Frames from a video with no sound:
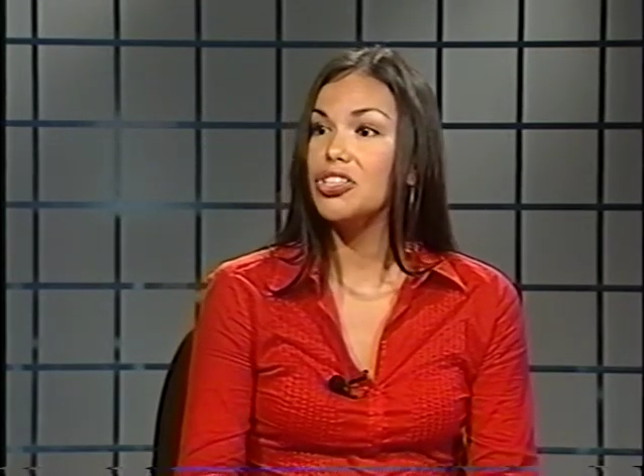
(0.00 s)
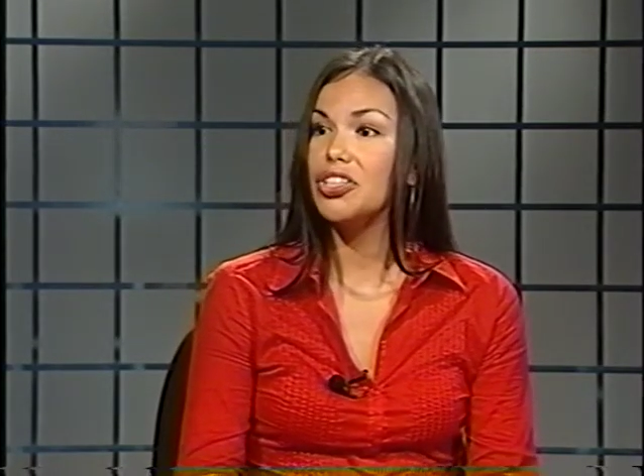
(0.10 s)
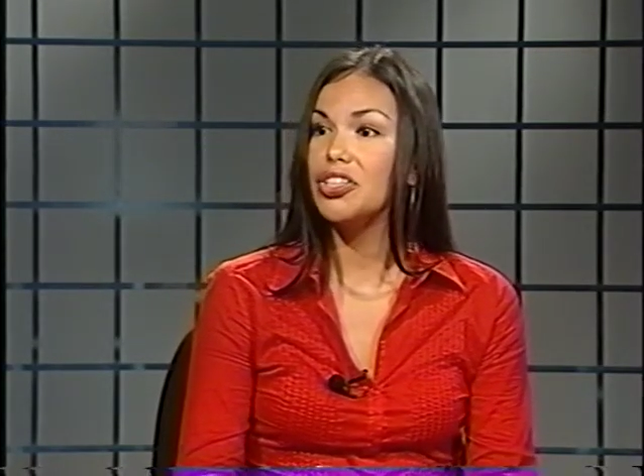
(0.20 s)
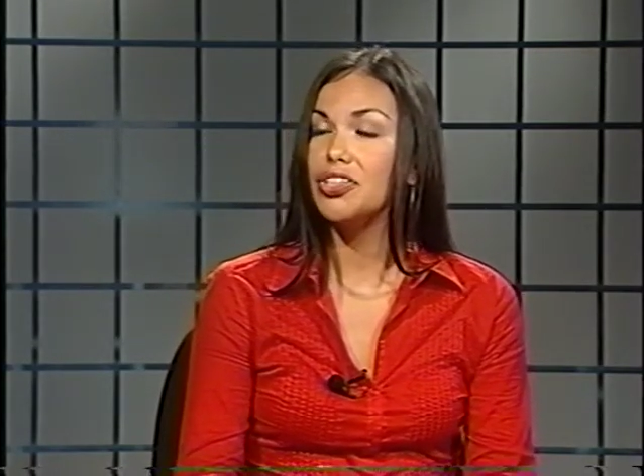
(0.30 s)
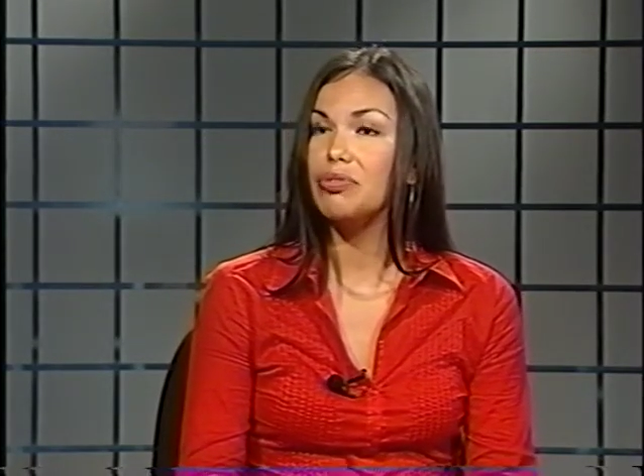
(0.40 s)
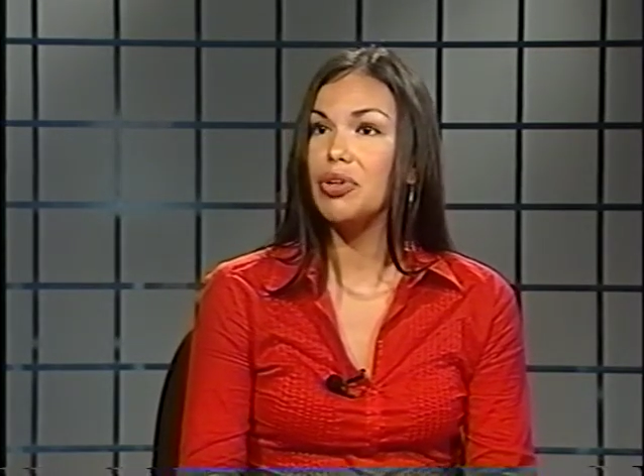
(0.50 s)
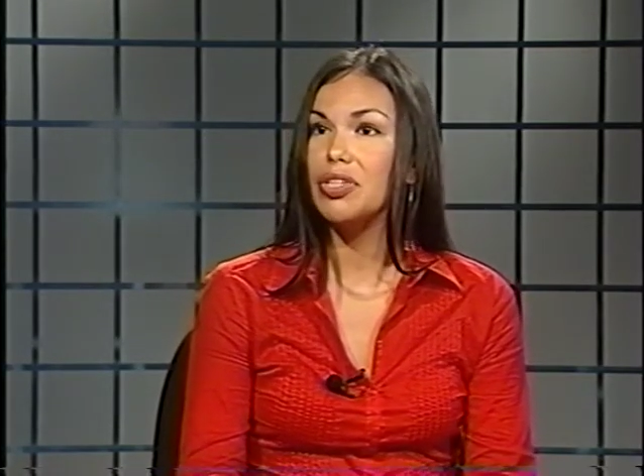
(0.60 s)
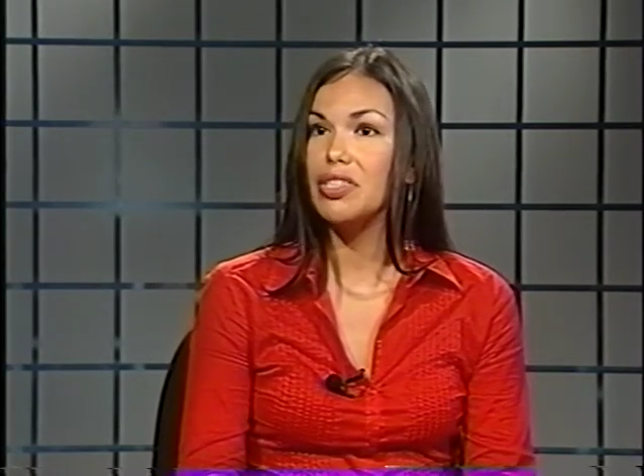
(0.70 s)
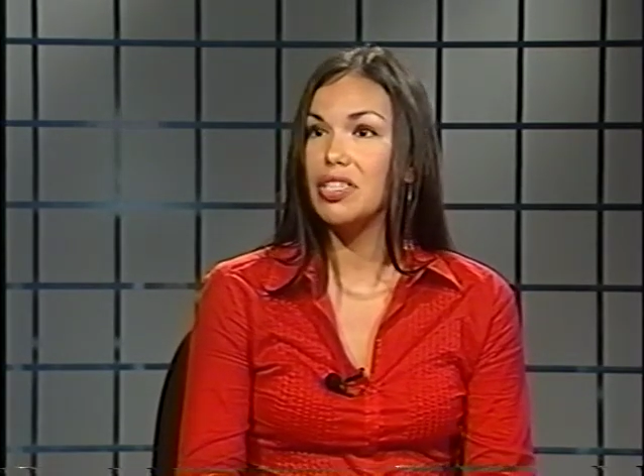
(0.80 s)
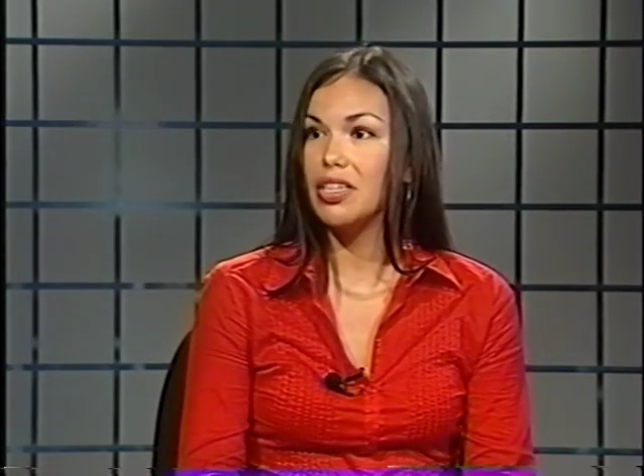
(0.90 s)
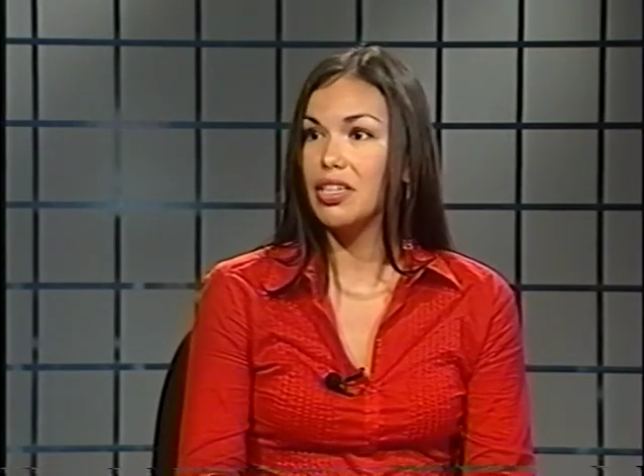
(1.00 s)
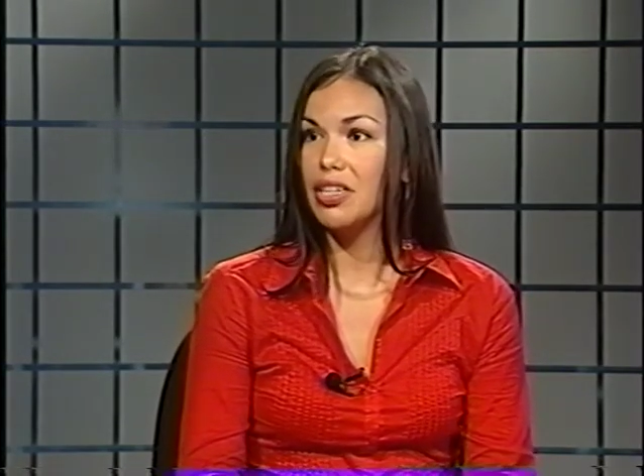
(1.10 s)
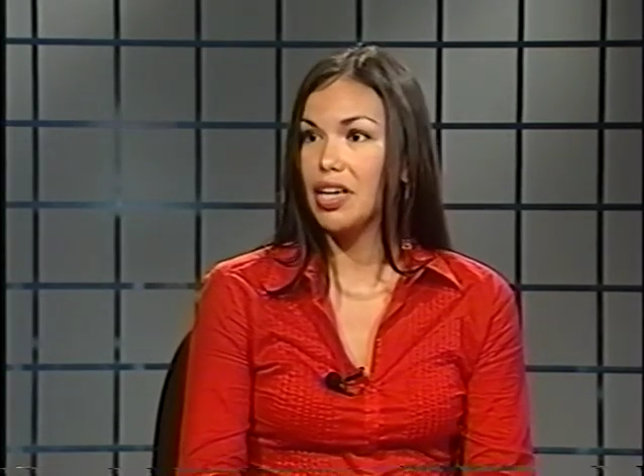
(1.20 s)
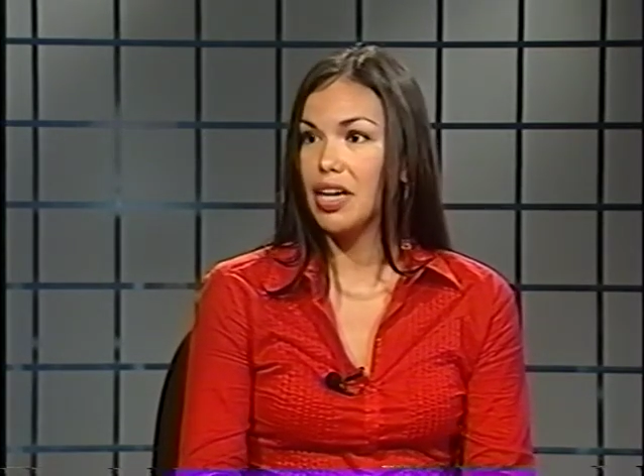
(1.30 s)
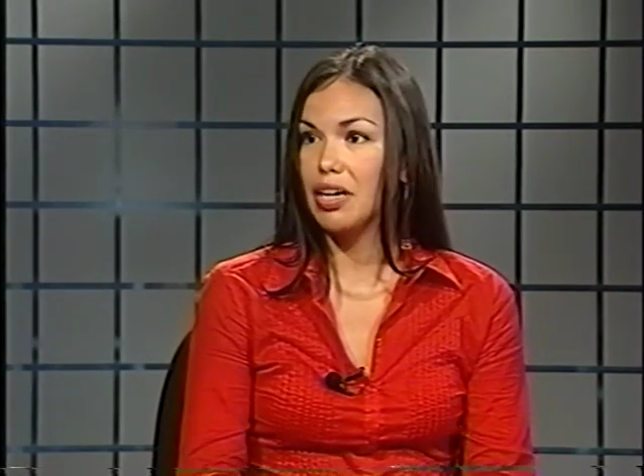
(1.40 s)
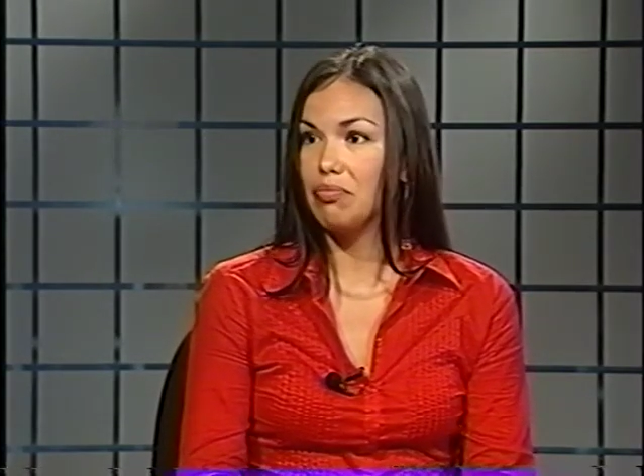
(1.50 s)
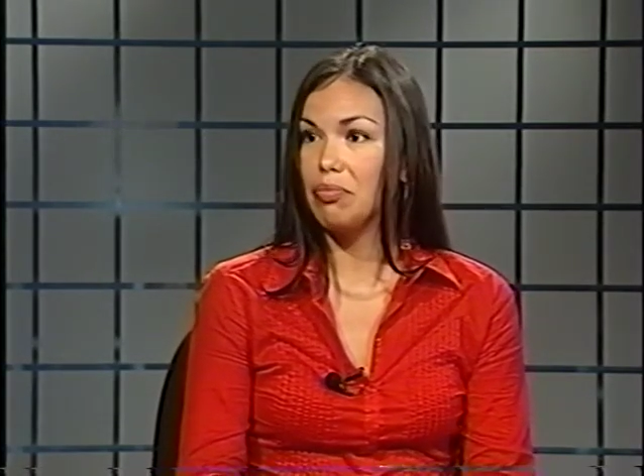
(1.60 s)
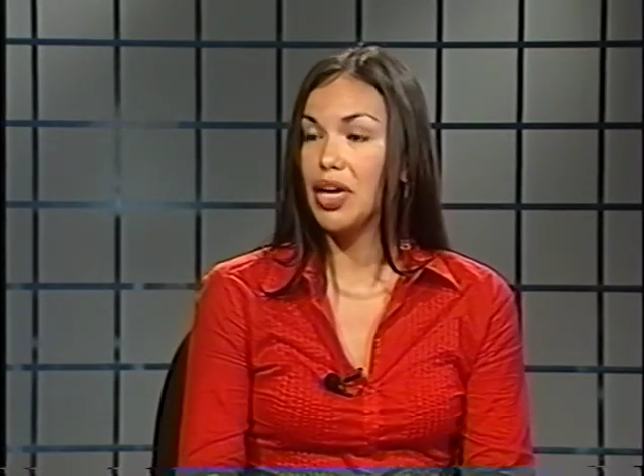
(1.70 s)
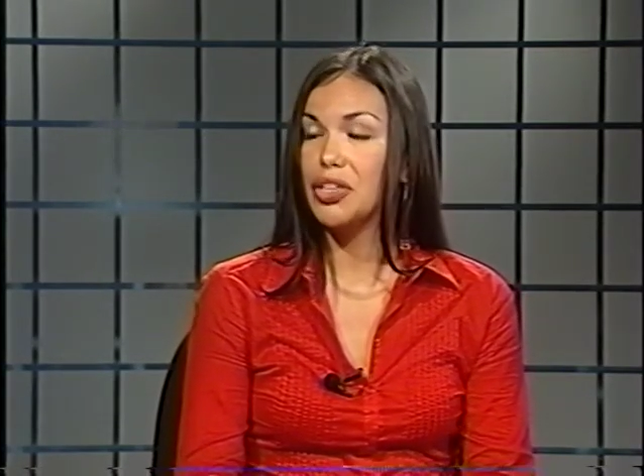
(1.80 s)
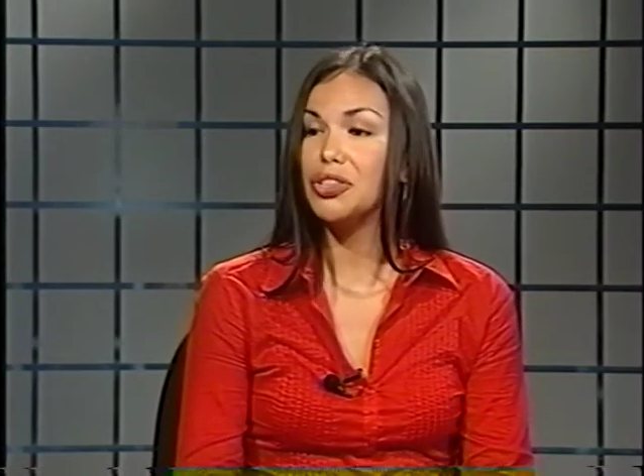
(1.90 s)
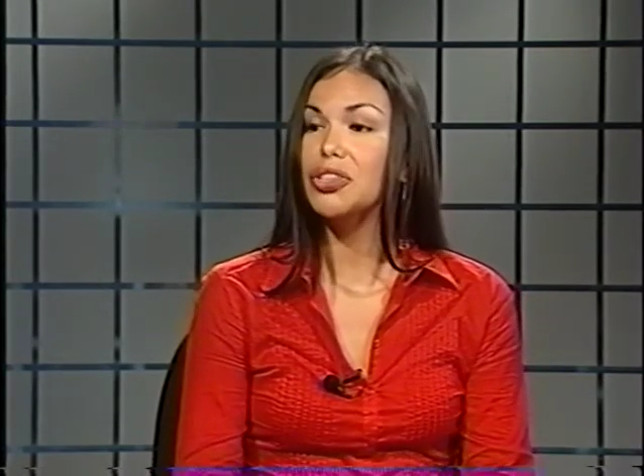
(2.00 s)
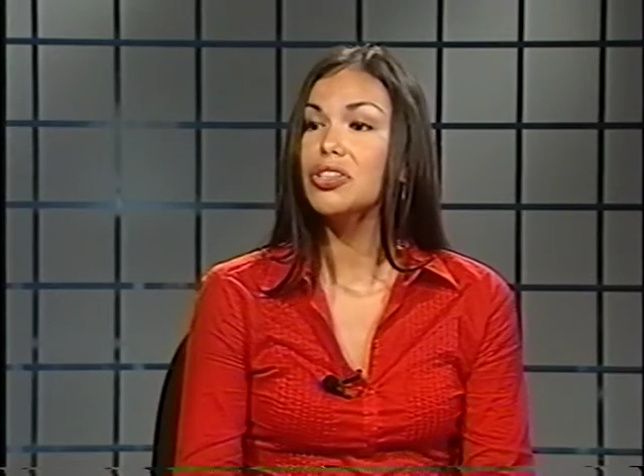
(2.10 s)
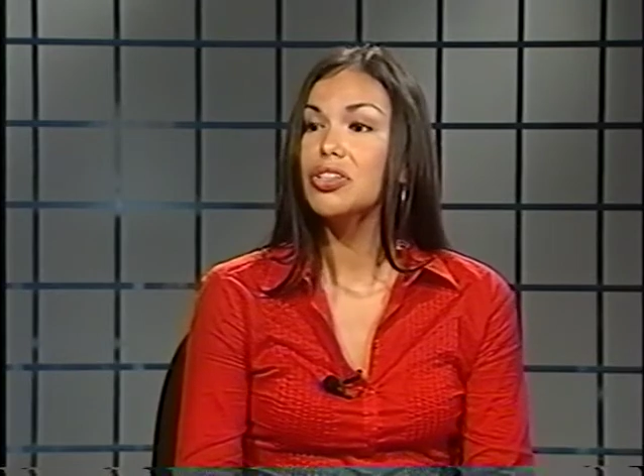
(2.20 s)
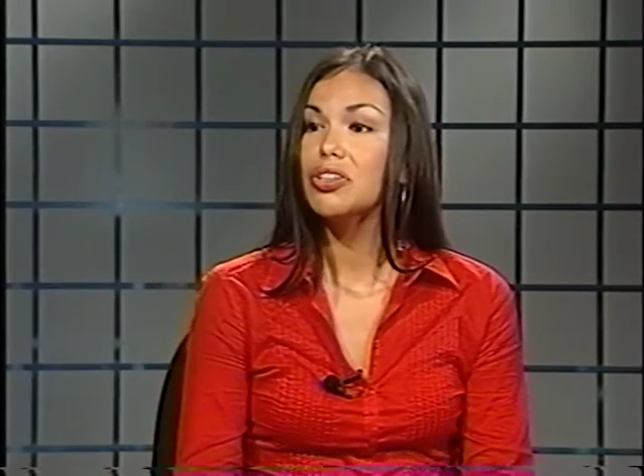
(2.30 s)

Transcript: she was the painter,